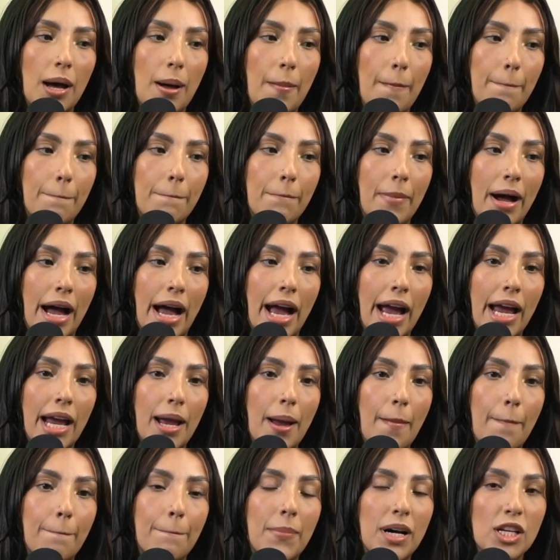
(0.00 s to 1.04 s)
my
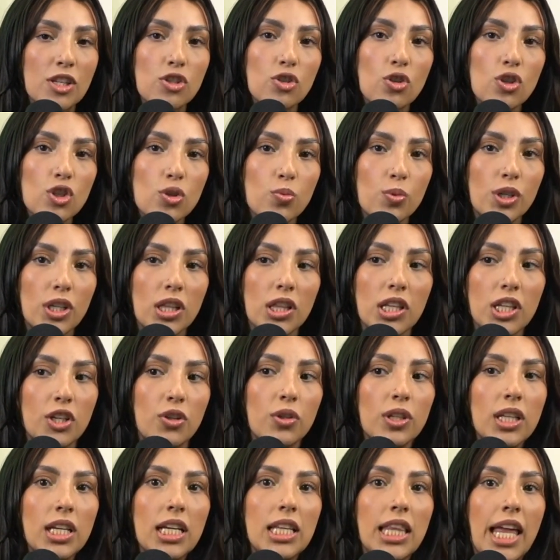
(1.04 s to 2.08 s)
muscles were
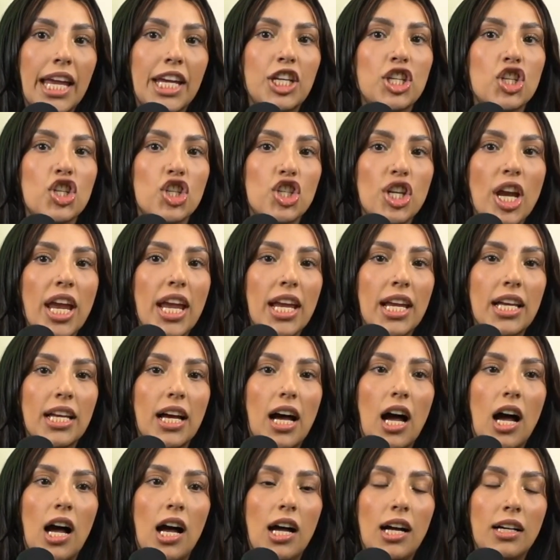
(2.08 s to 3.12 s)
literally like shake.
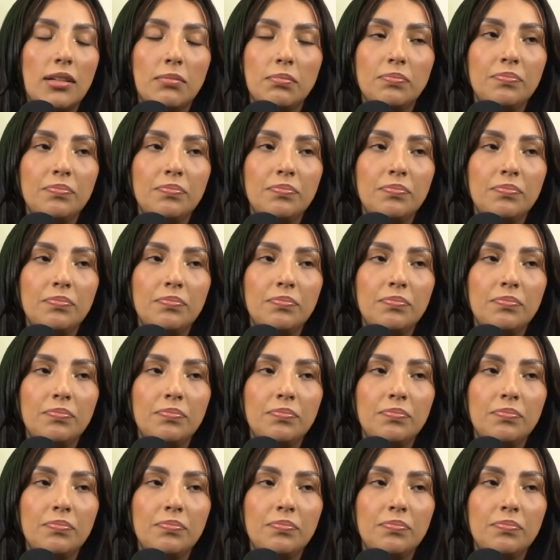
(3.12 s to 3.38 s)
I